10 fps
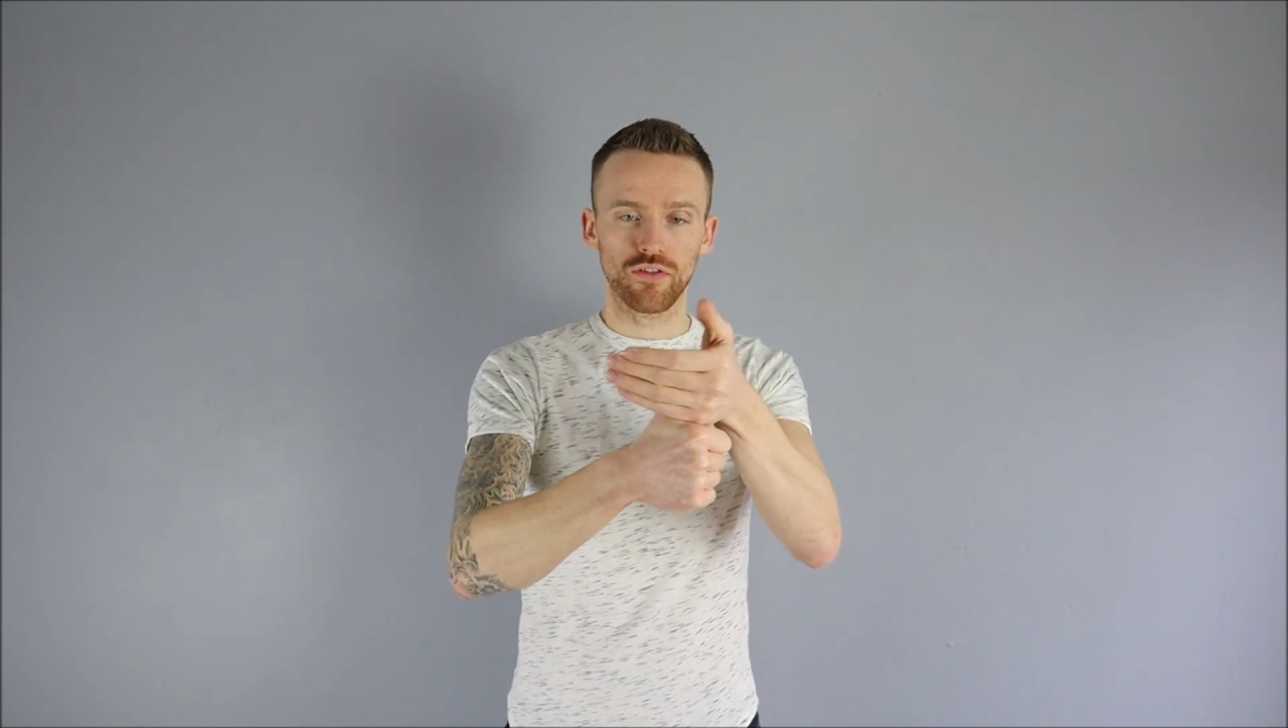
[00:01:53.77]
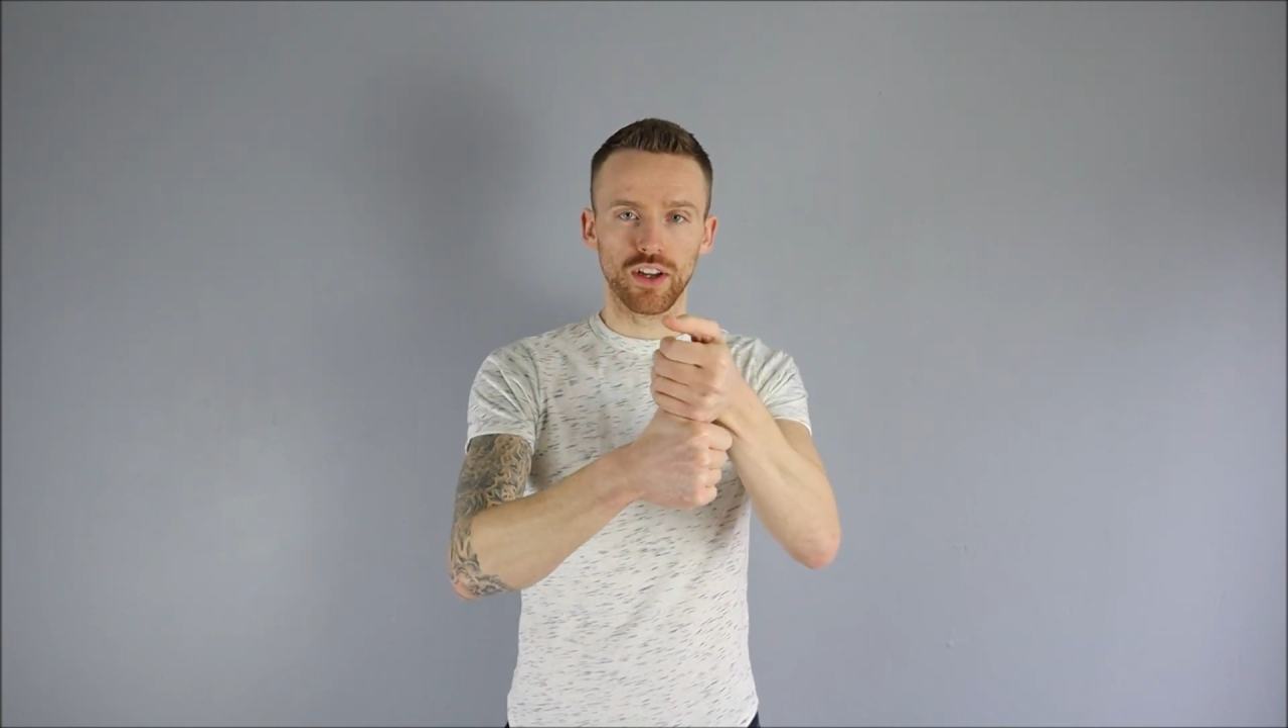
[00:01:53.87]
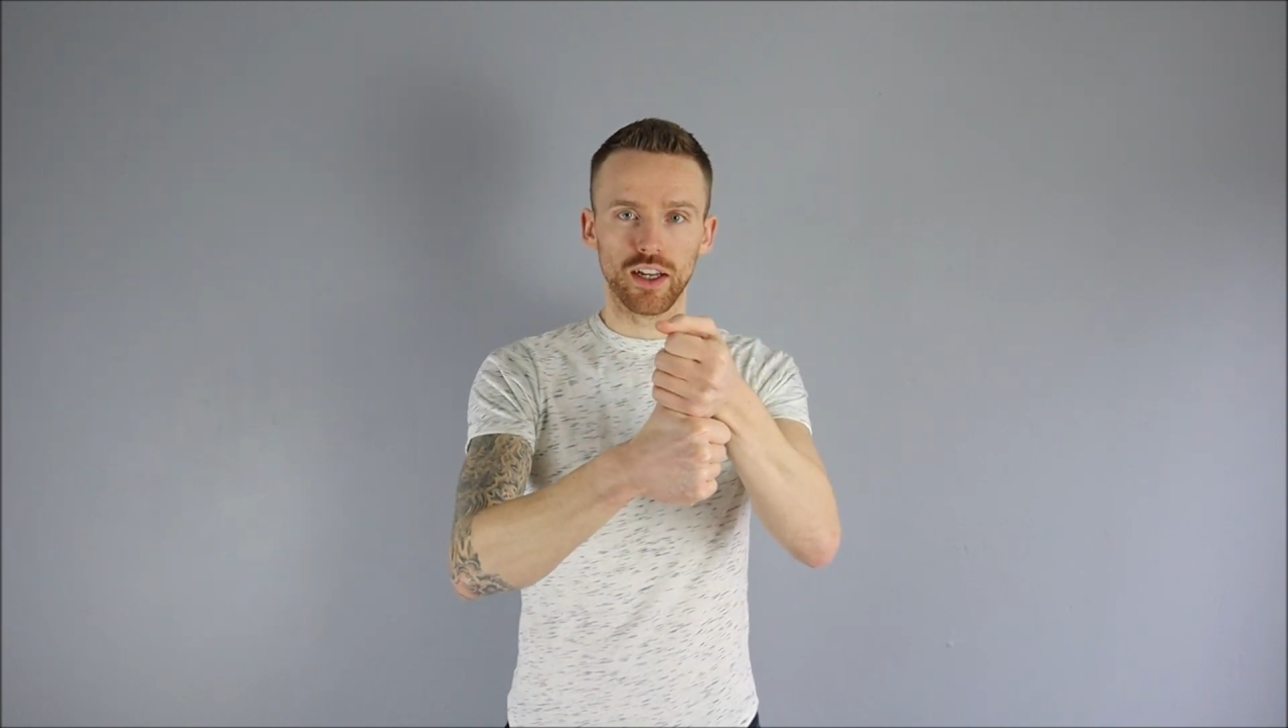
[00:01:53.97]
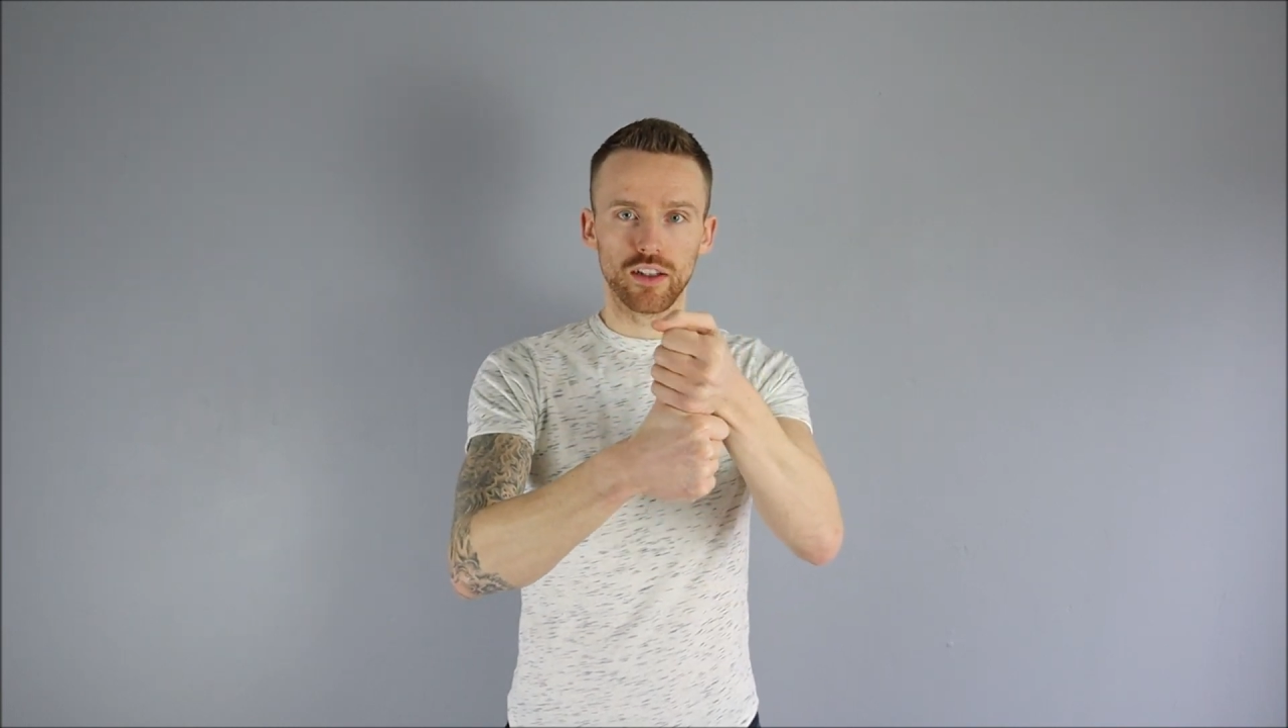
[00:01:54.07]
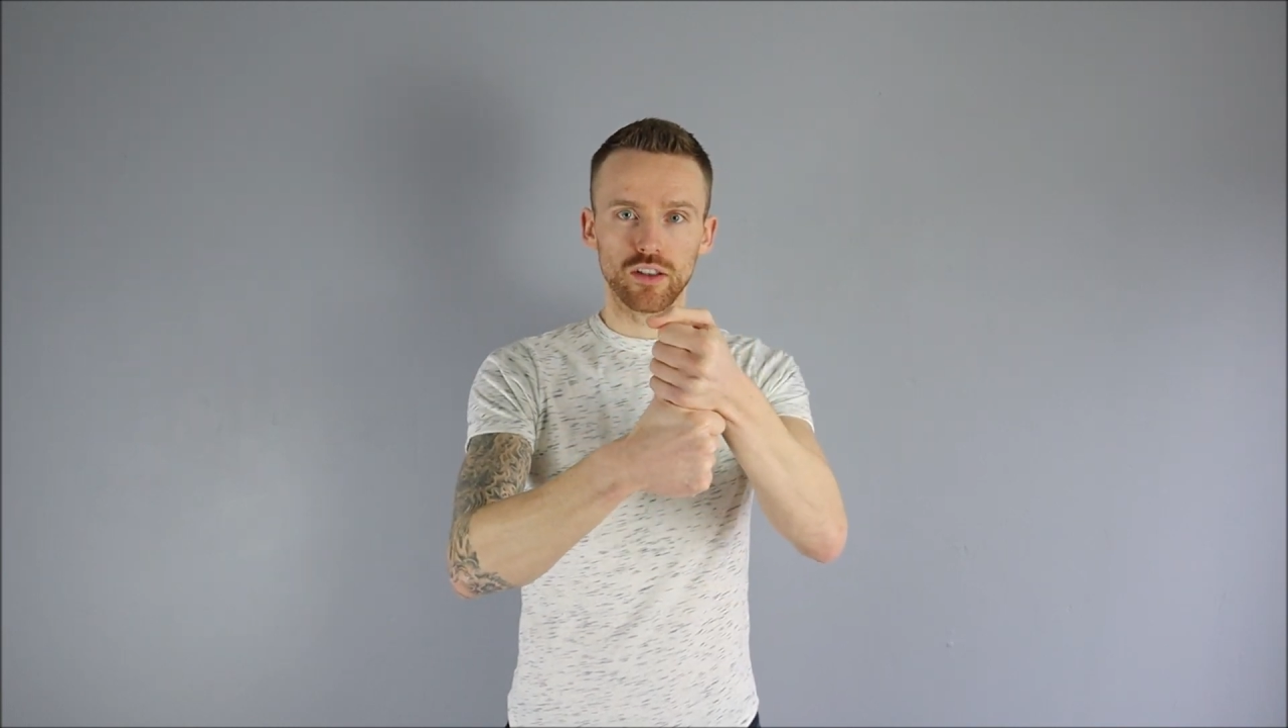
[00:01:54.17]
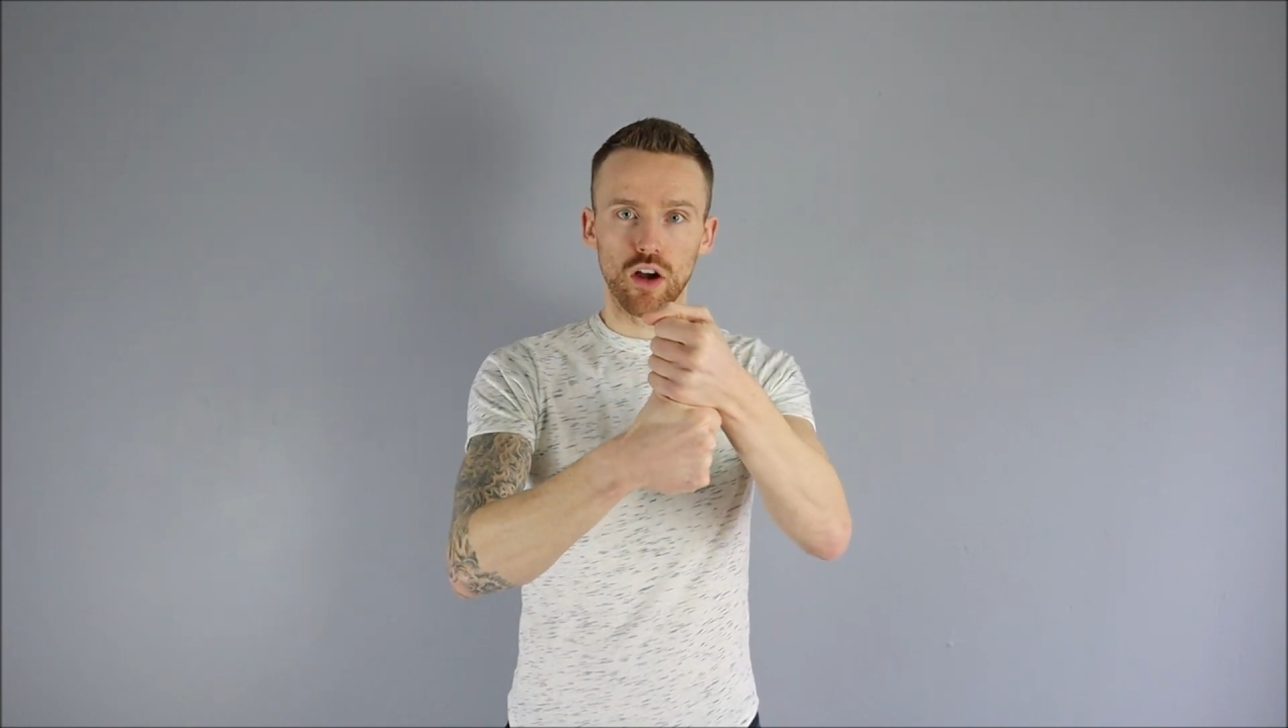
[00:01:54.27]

fingers